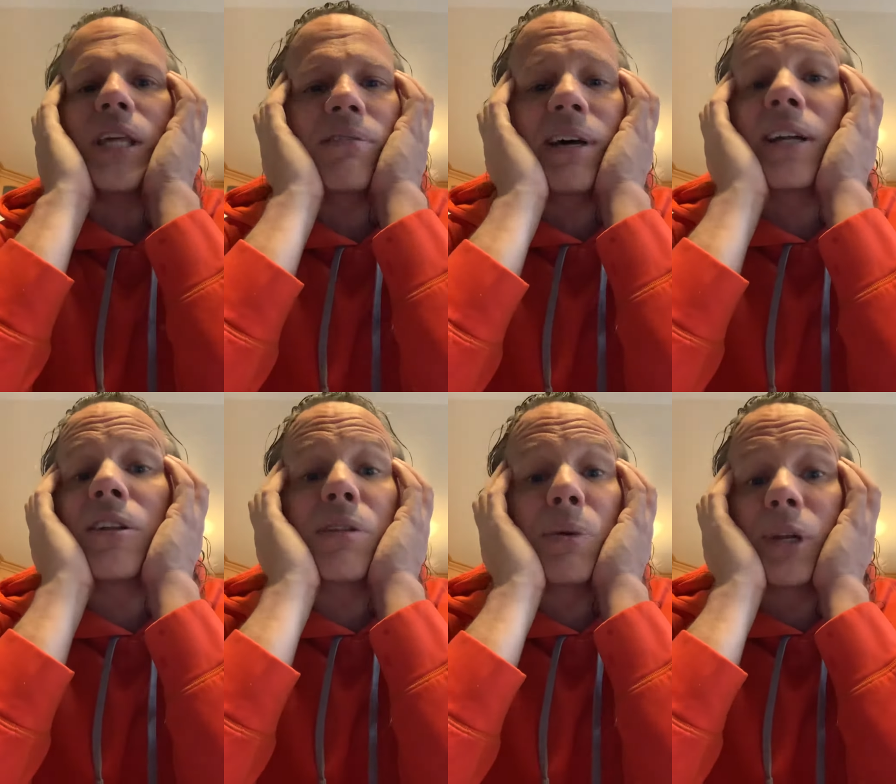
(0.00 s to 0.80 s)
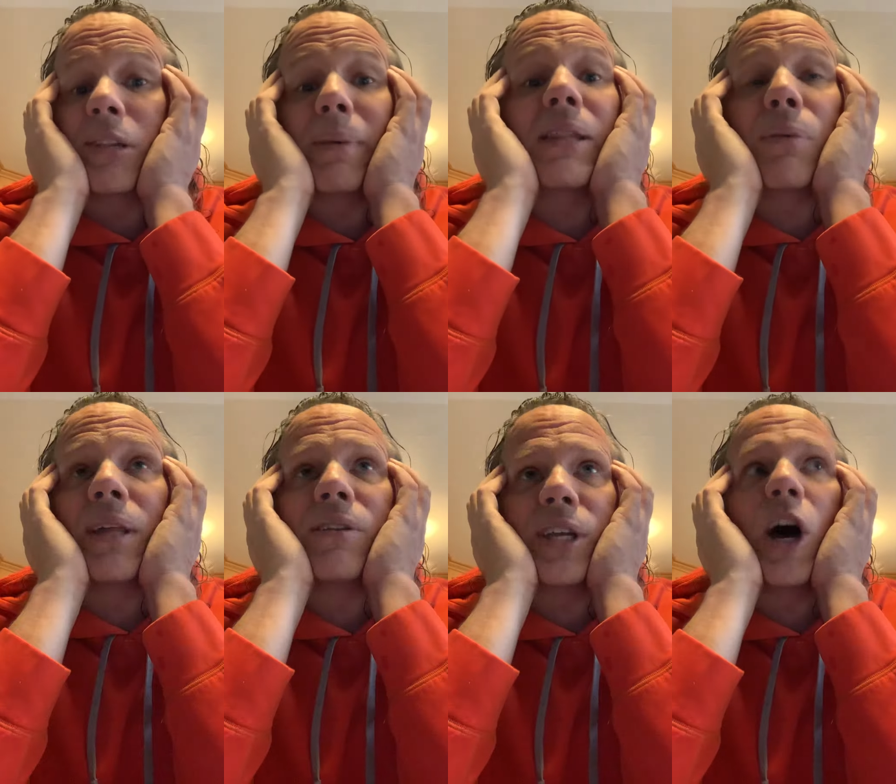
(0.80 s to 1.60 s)
It's honestly one of the best
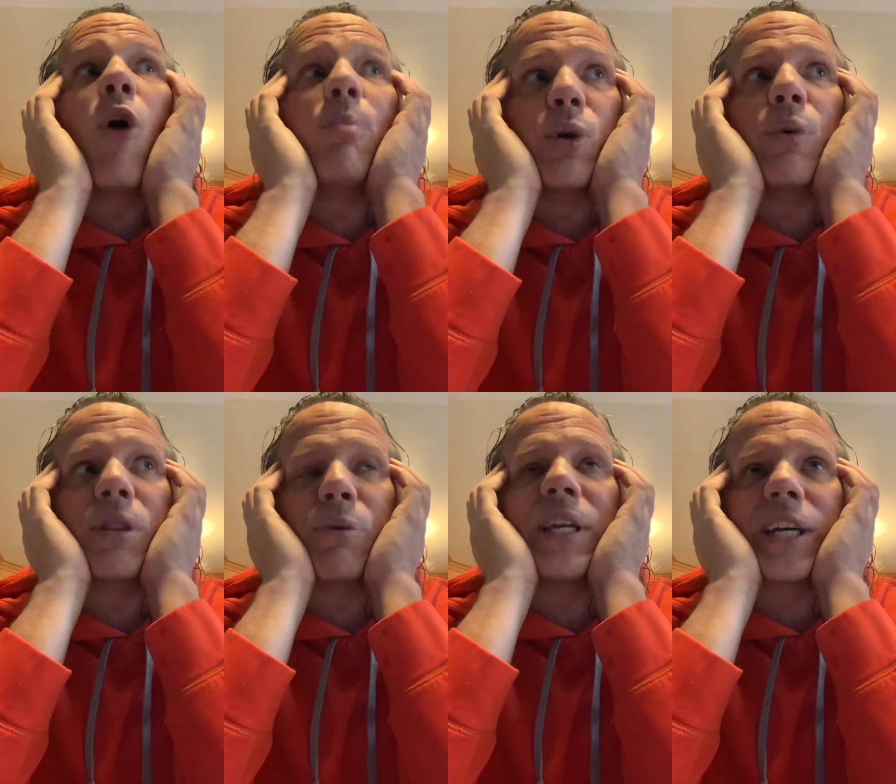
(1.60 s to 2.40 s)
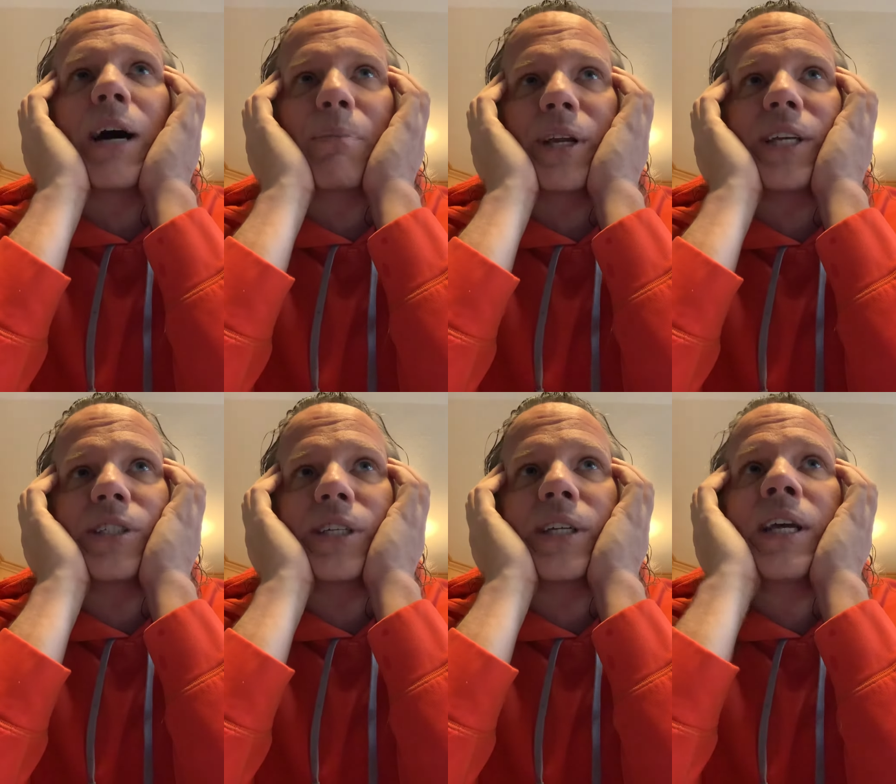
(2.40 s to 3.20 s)
ways to help you with reading
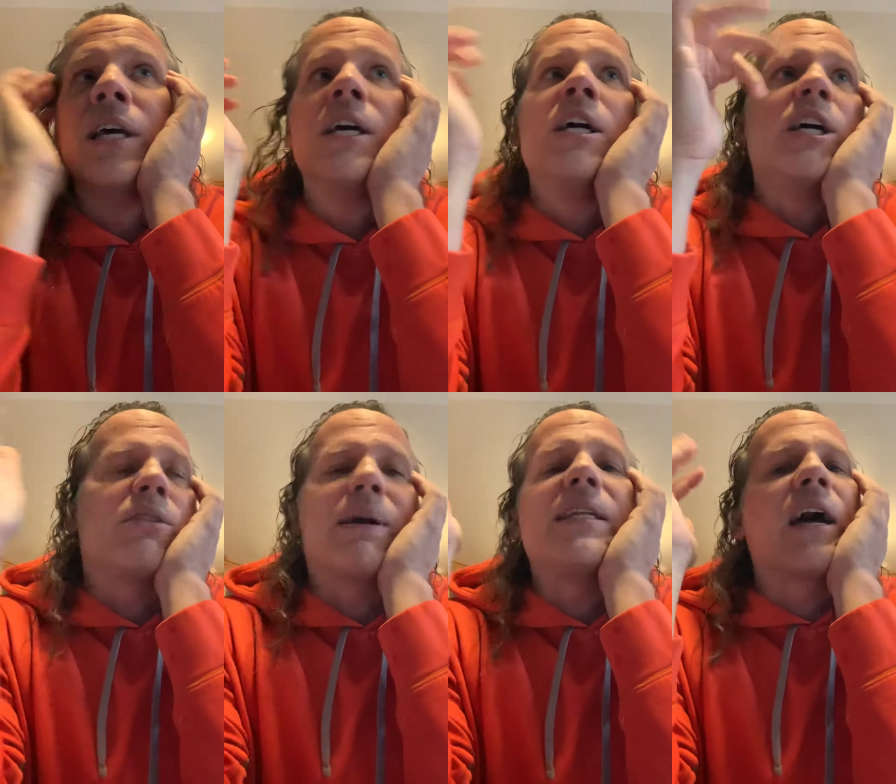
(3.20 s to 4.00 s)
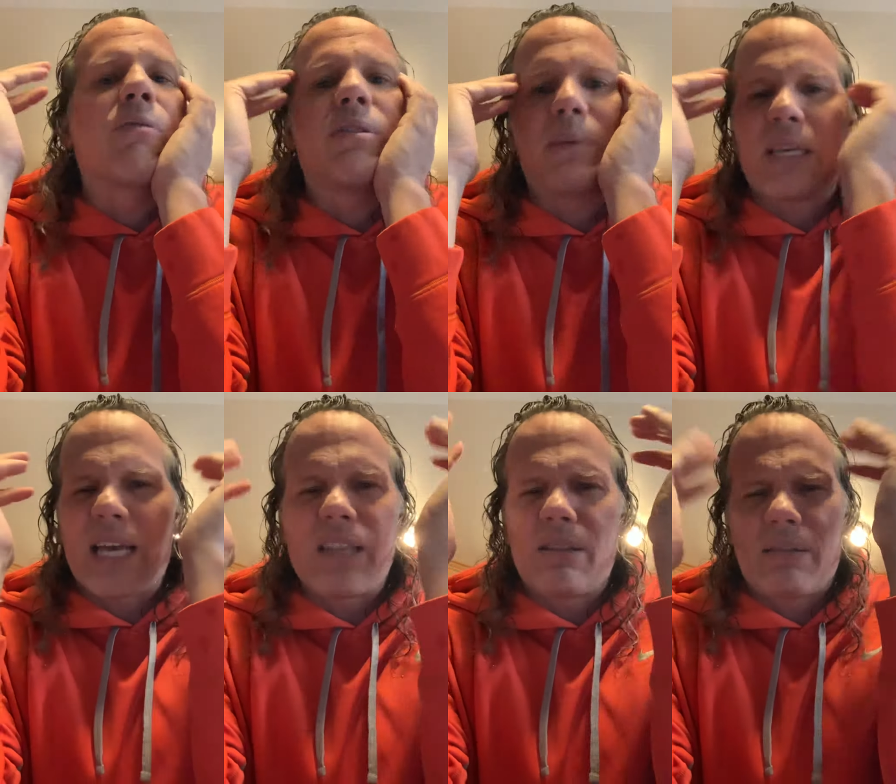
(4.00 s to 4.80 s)
comprehension is write down what's being
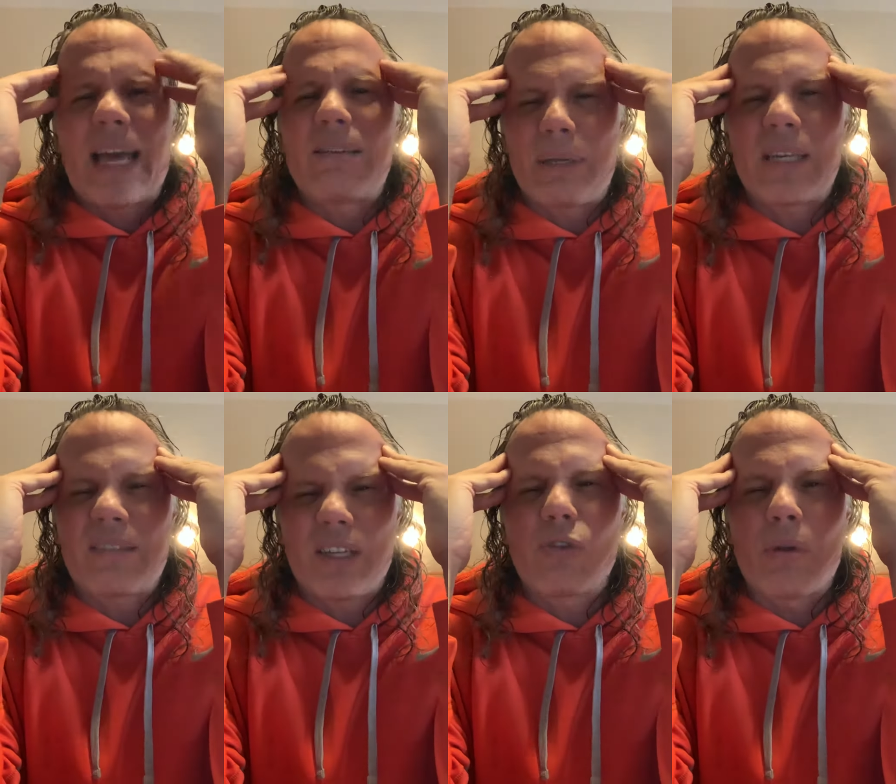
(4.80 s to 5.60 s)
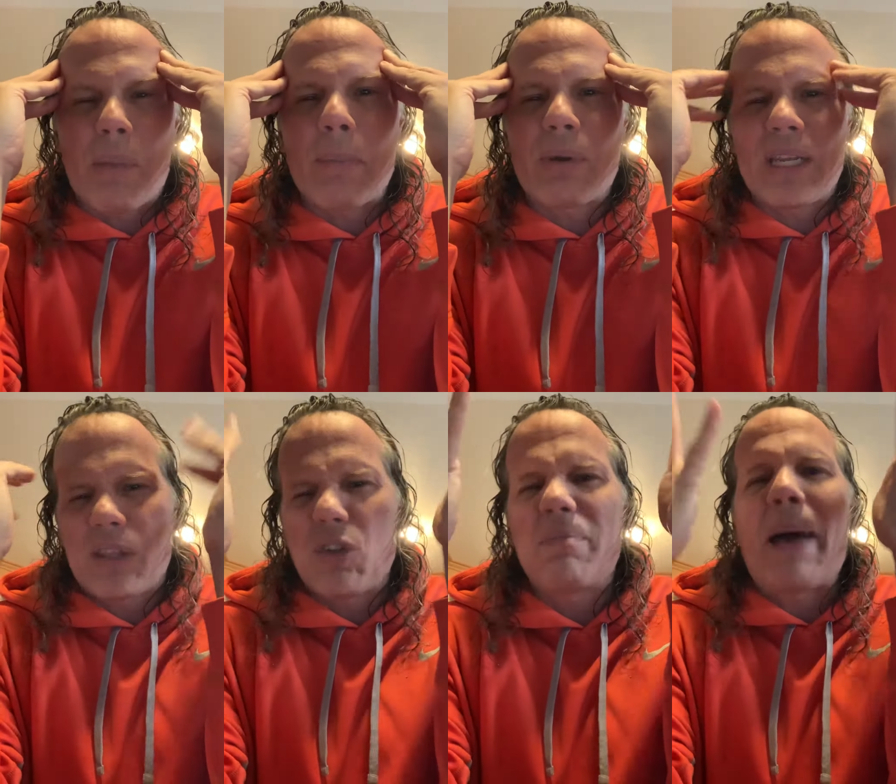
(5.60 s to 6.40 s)
said, because then you'll remember it
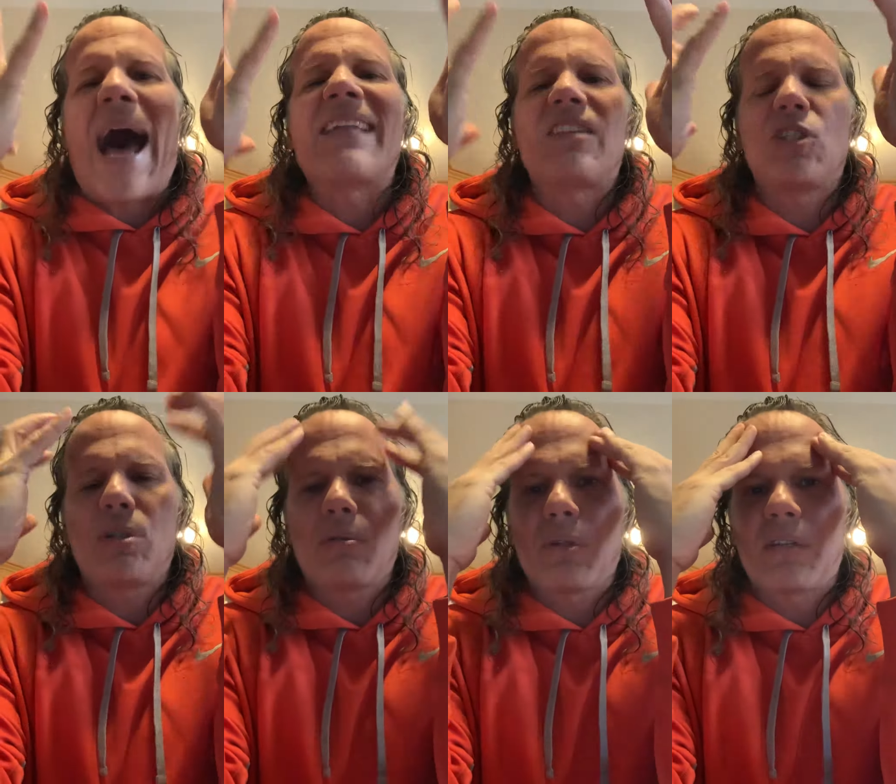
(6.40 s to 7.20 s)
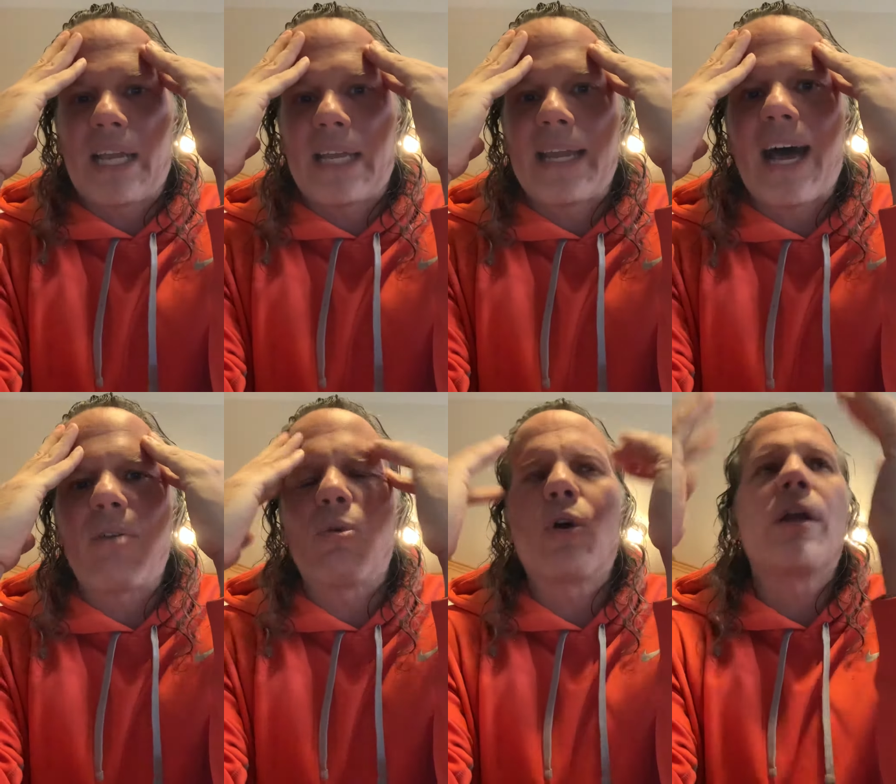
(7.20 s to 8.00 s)
and those passages will stand
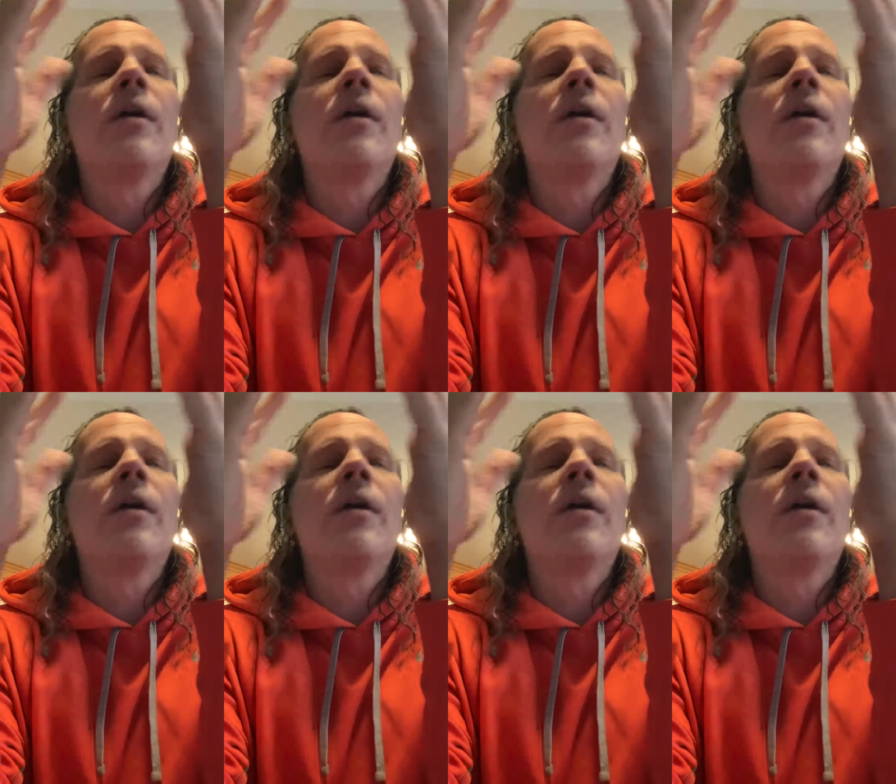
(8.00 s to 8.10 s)
out more.